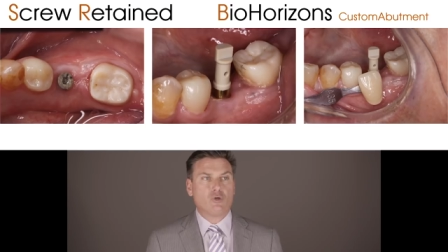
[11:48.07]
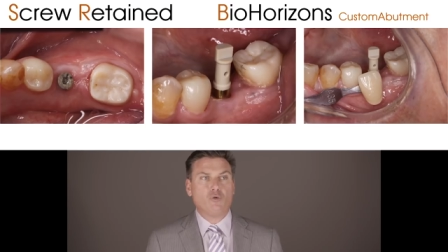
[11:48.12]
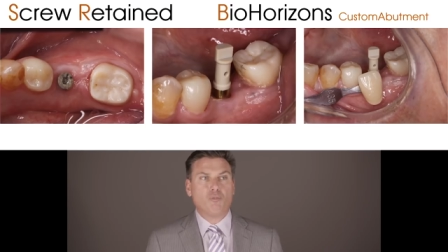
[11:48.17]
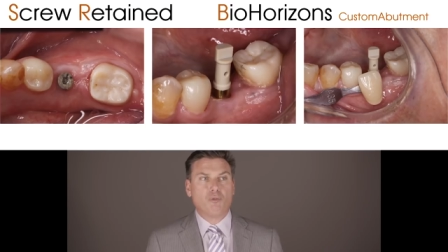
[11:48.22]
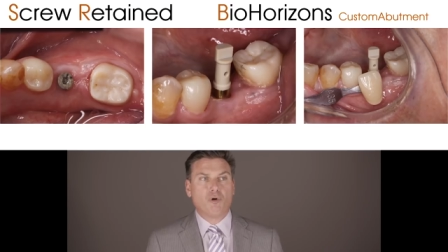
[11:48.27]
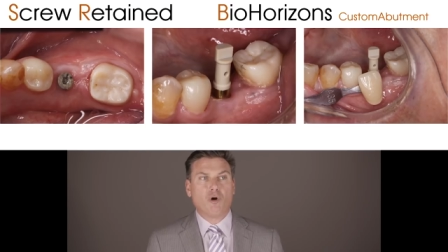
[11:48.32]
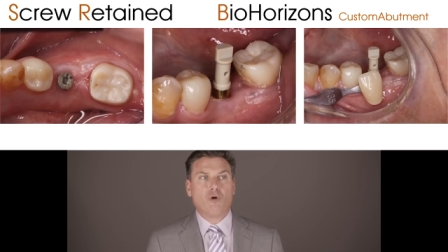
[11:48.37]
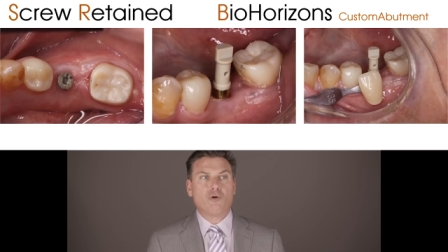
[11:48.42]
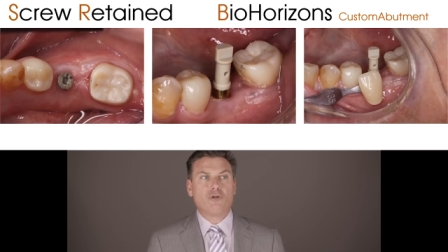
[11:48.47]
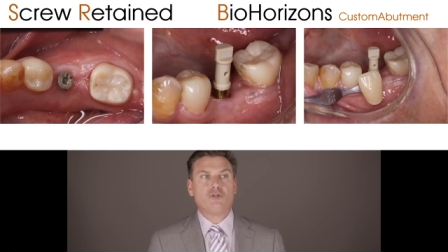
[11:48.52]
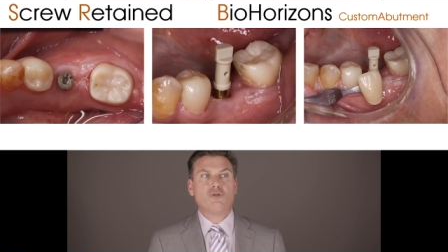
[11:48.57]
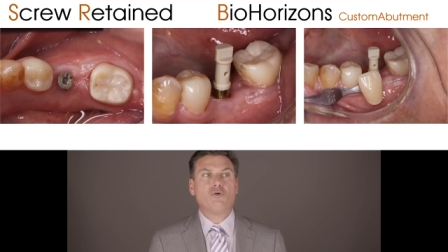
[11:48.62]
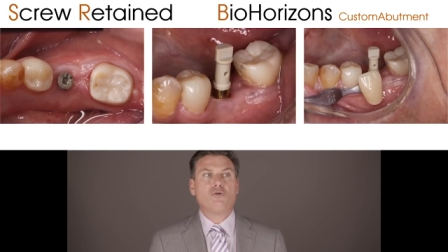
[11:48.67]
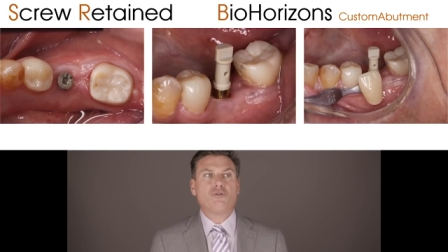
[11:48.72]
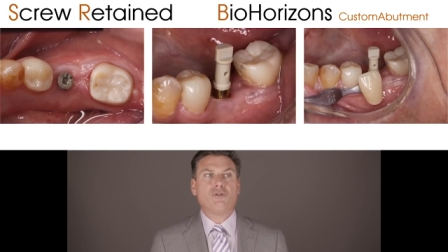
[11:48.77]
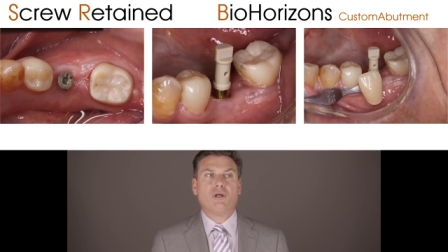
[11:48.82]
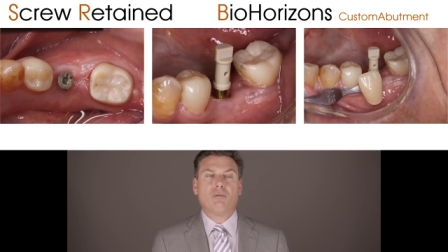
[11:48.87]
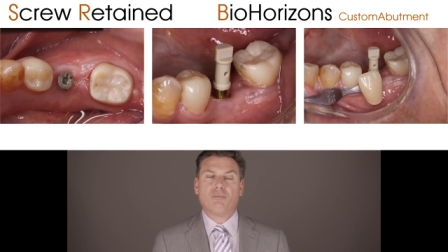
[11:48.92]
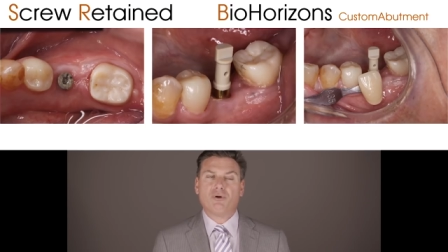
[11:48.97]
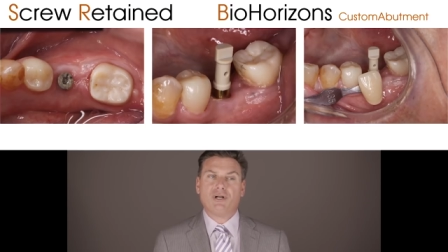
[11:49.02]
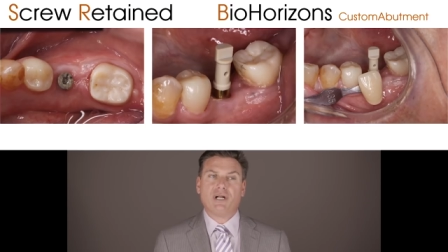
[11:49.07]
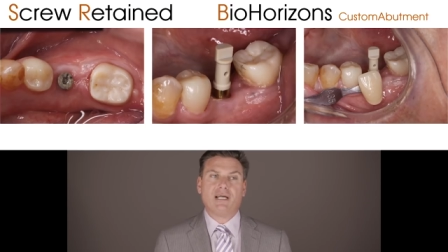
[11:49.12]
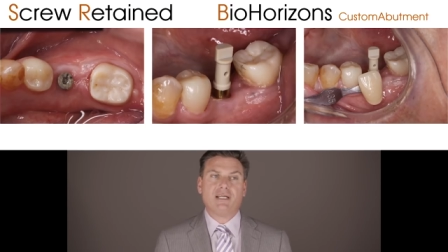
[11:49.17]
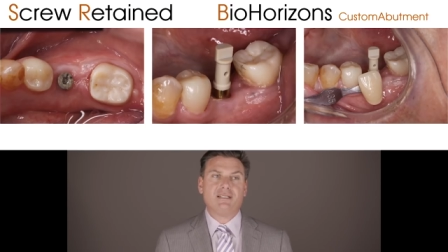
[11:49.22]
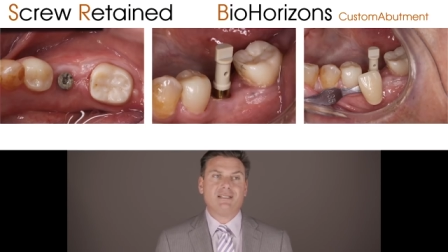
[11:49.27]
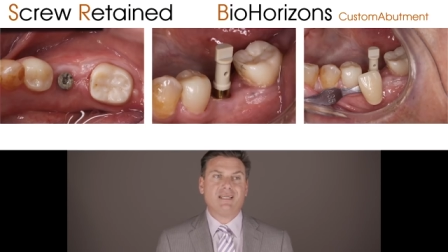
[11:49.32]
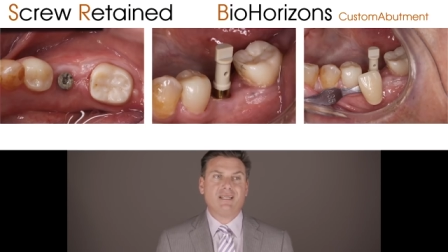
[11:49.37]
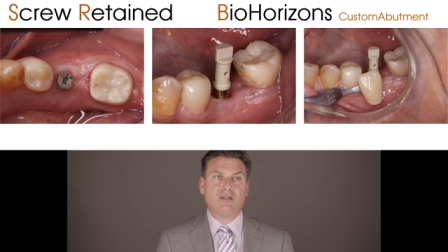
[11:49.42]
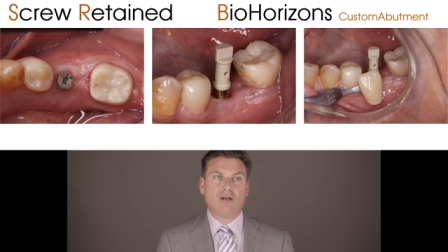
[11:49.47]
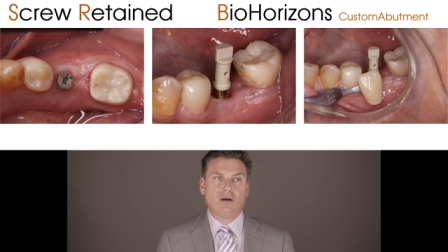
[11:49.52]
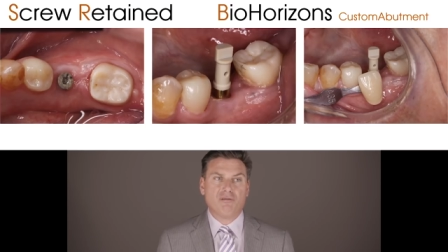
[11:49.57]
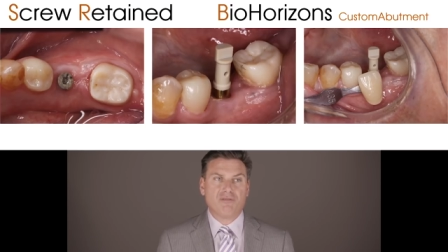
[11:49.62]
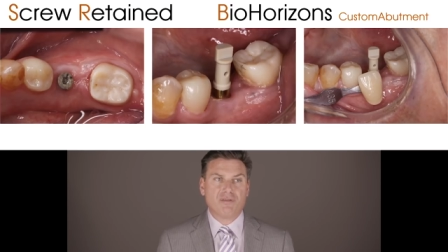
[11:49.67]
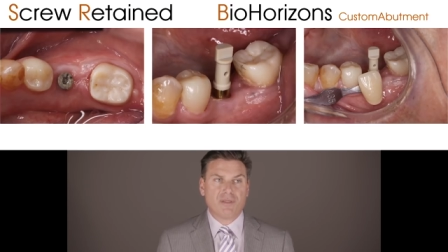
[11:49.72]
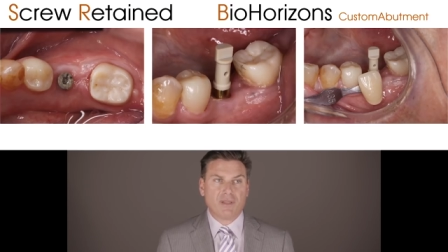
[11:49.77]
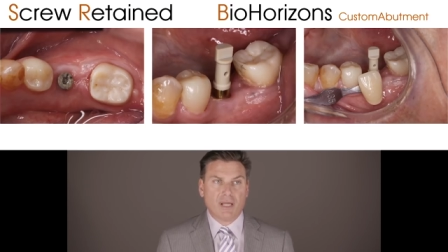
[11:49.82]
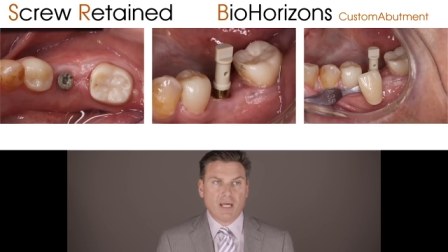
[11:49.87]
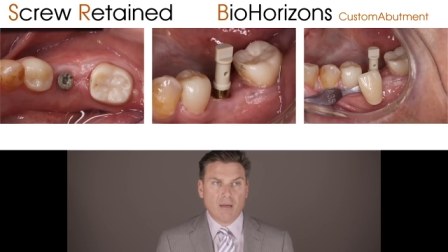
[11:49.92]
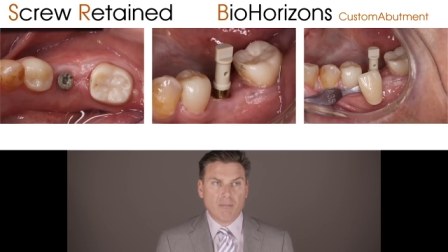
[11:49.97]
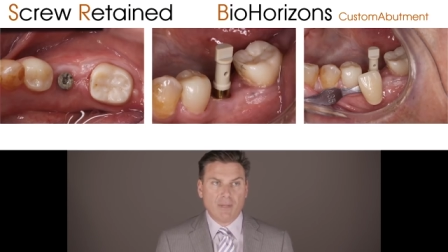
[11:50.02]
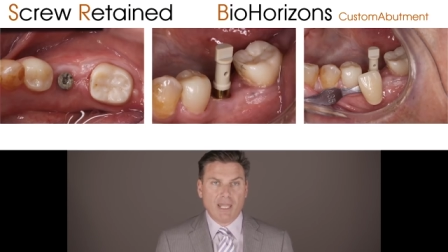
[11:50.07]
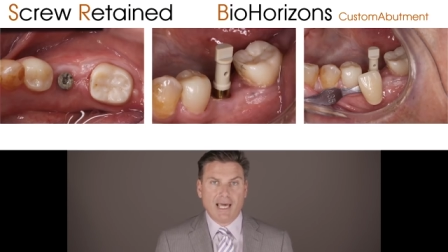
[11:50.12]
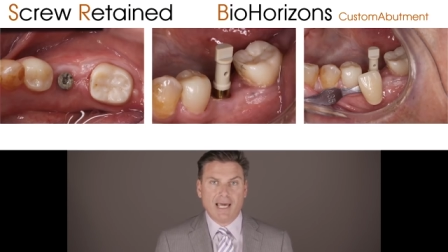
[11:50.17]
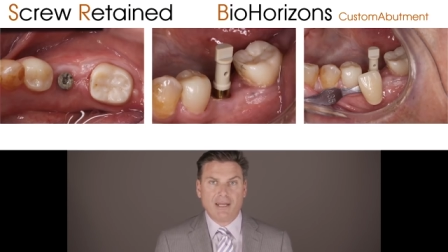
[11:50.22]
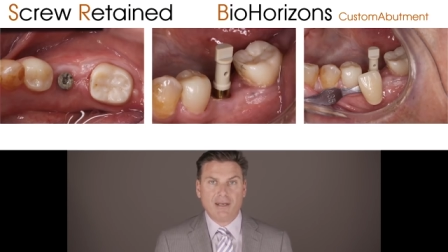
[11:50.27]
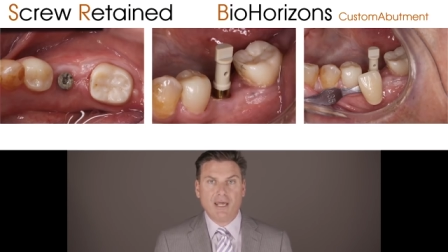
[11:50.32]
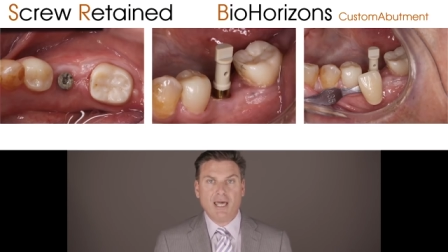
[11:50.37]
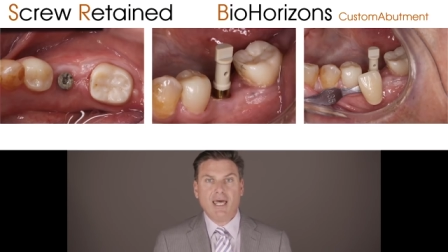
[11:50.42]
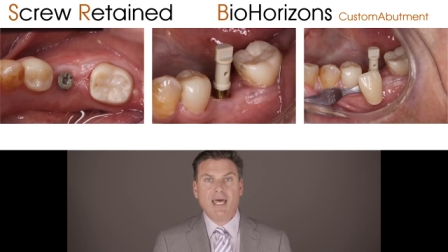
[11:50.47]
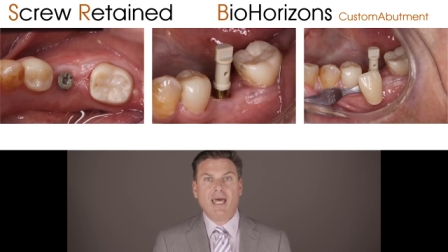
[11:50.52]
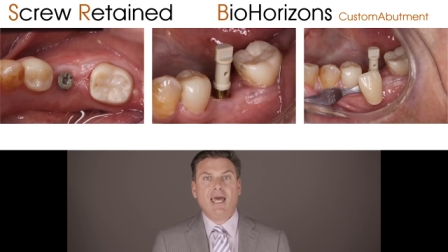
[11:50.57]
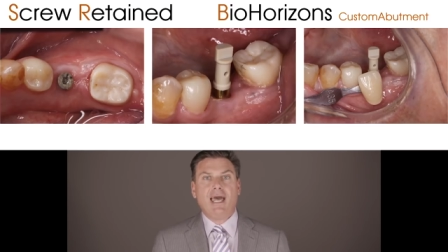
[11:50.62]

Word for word: who broke tooth number nineteen off of the gum line,